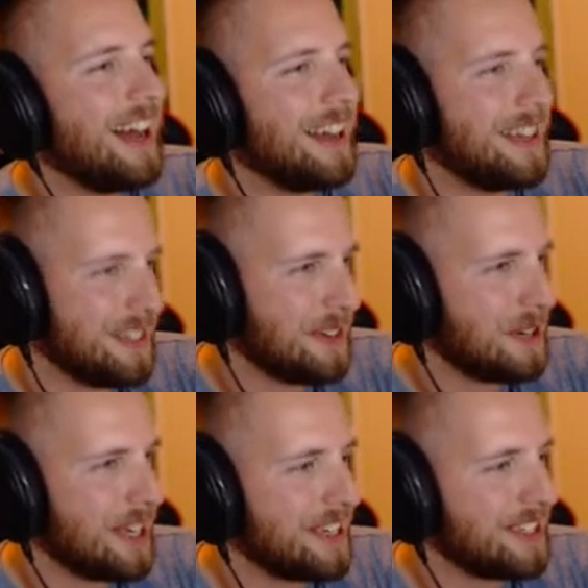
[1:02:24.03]

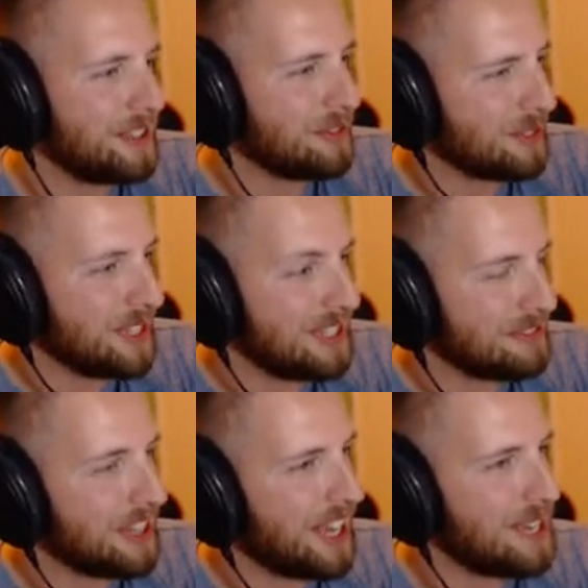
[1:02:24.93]
Okay. The really
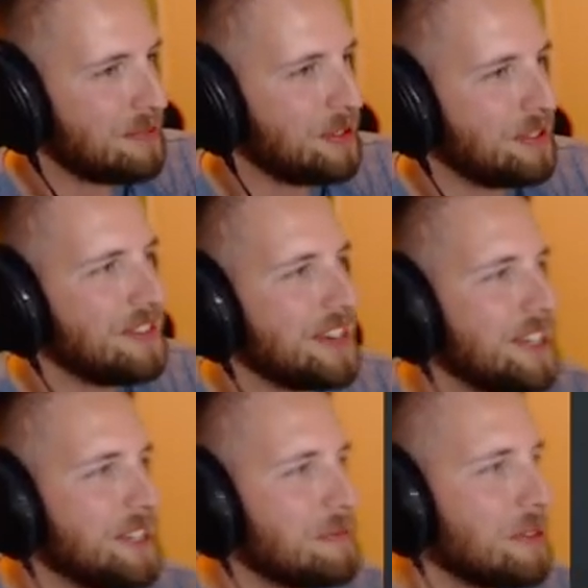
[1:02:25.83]
reliable, very
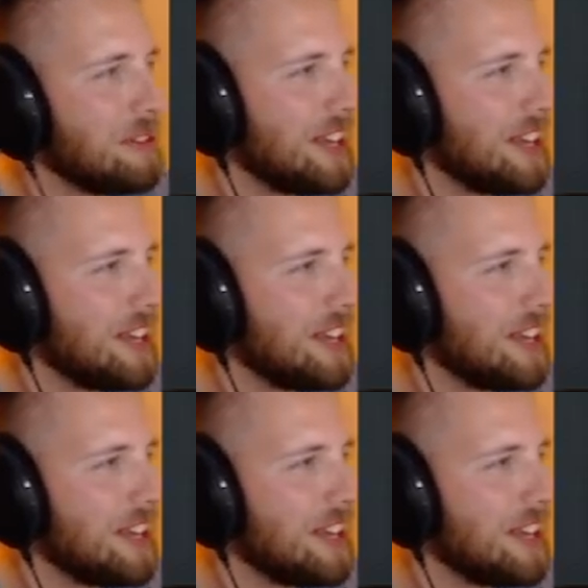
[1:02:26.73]
good pro guides.